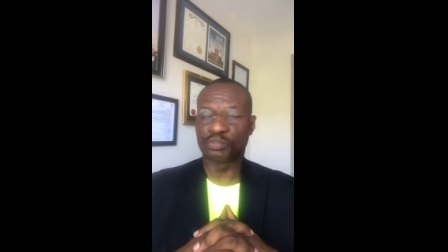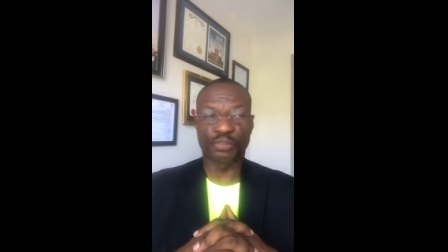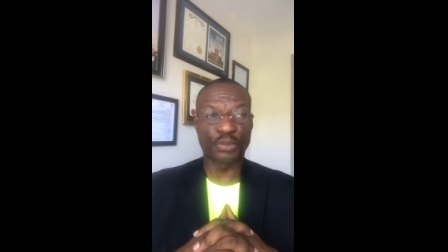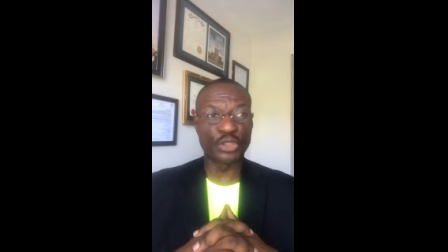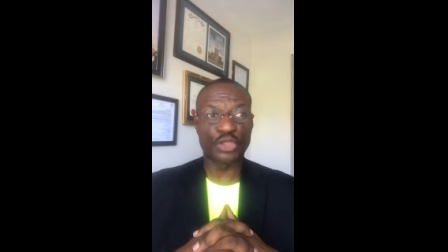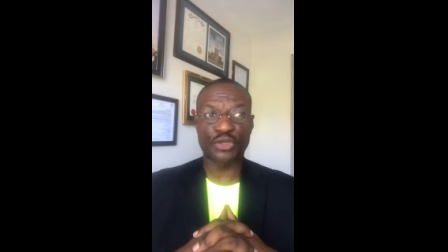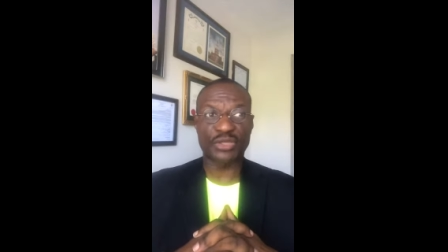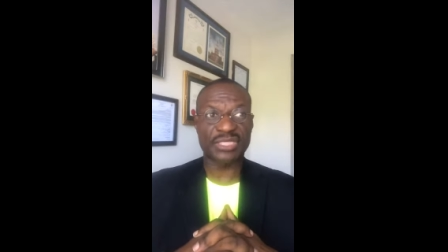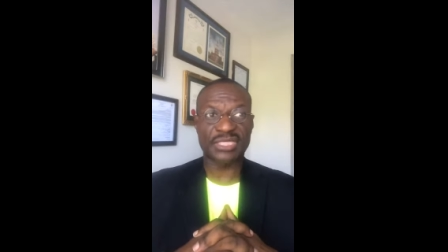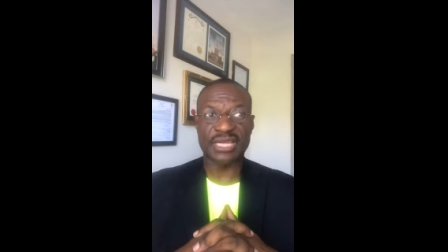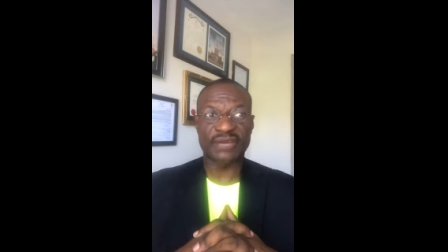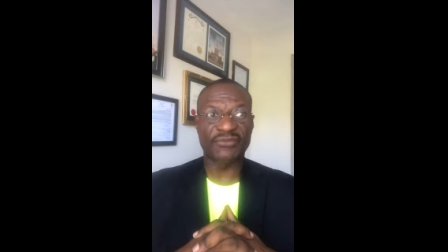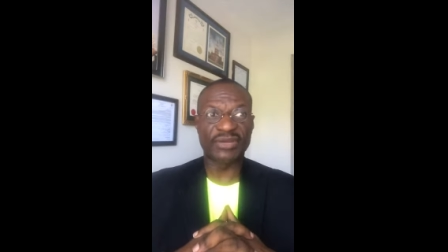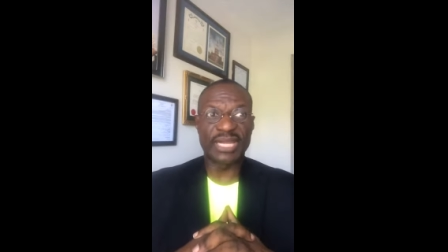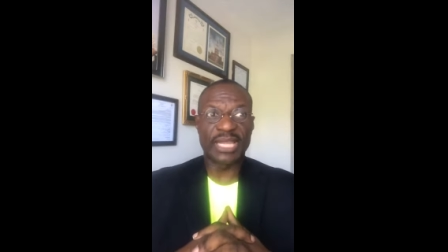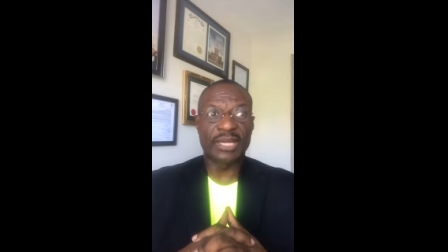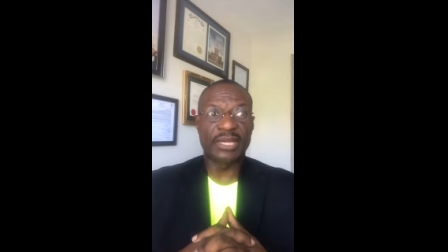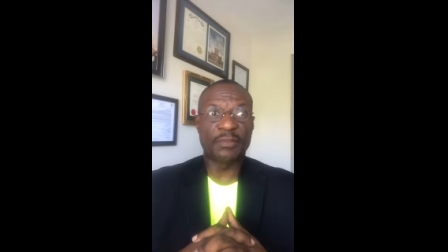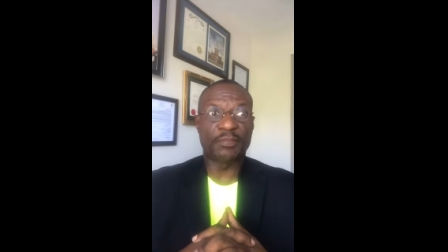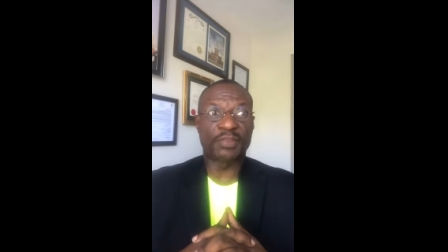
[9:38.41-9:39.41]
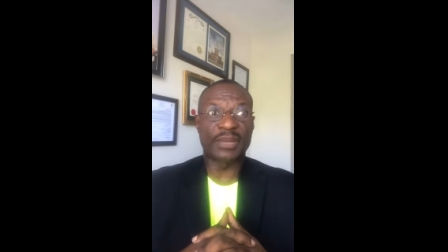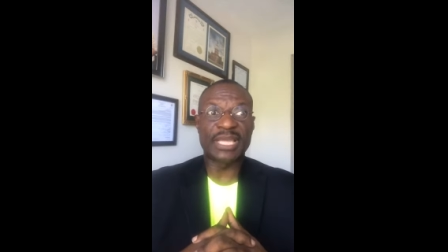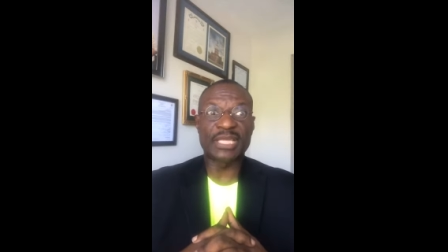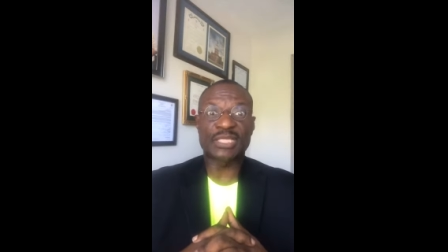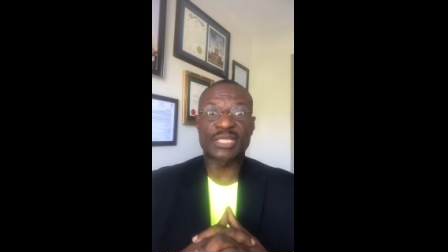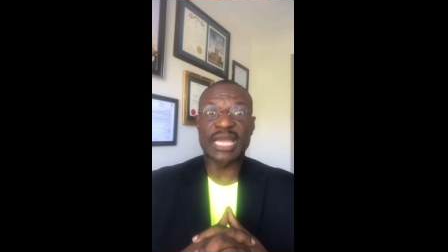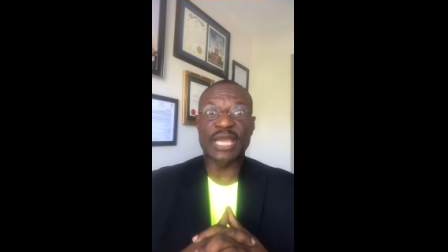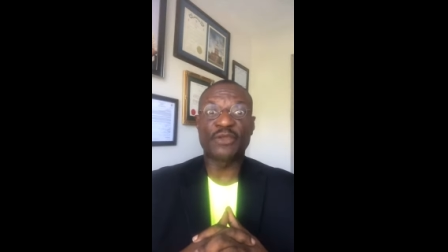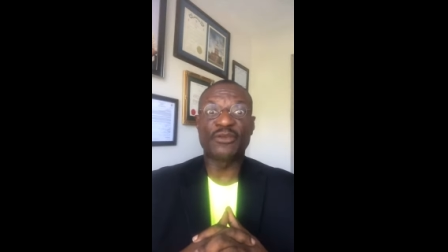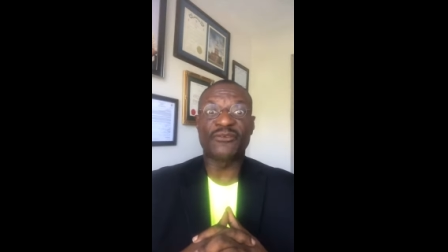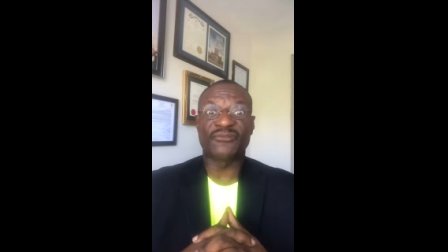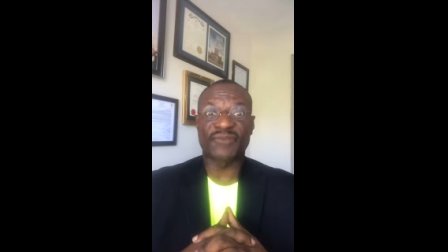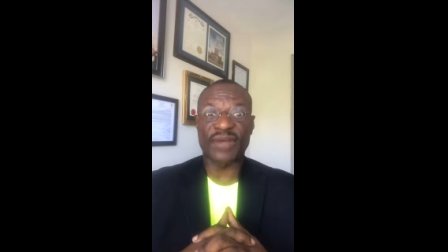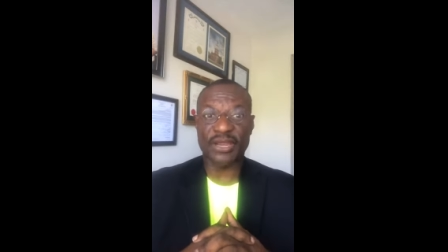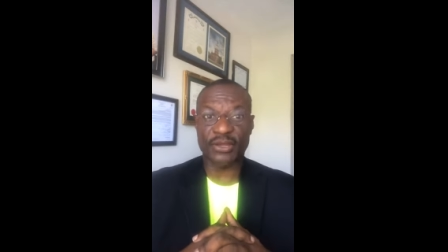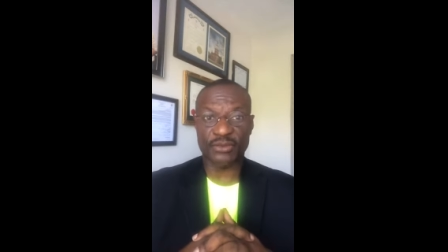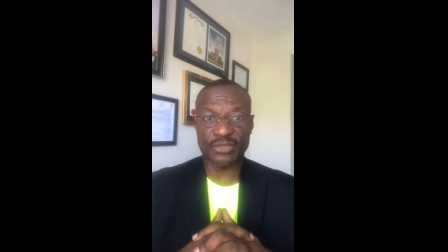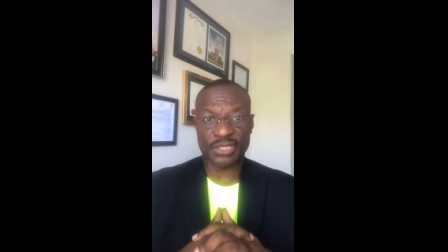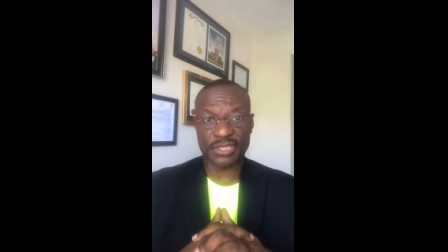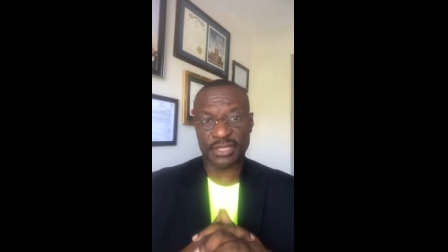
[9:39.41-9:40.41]
Put yourself in any place that you
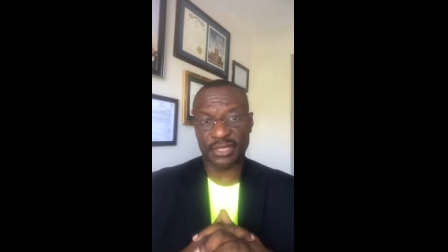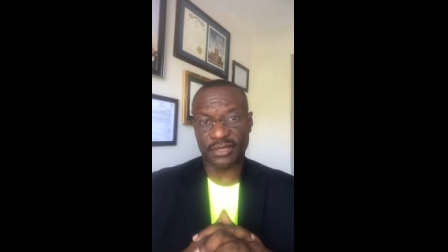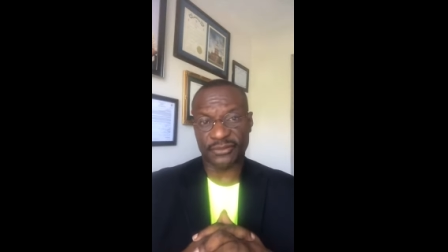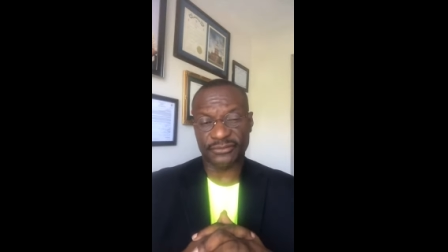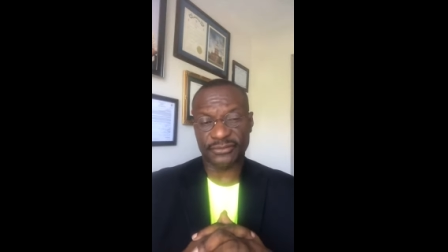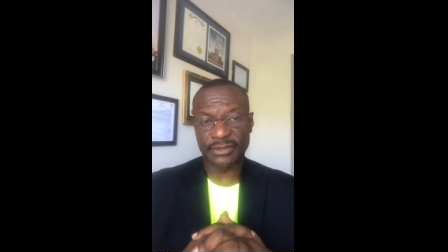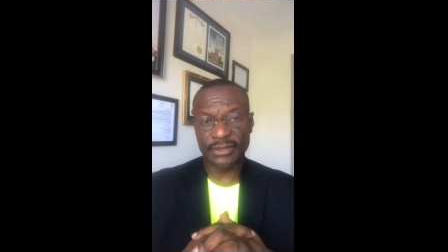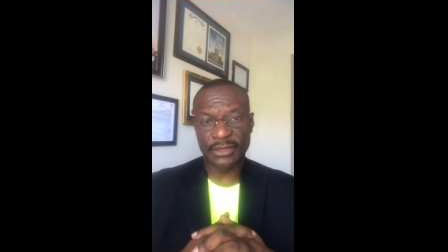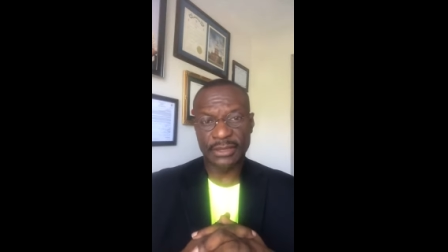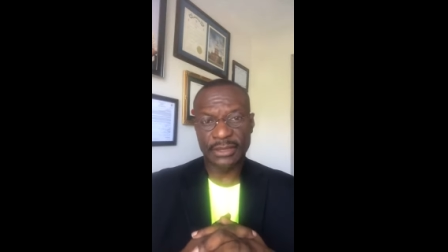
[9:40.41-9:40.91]
find yourself.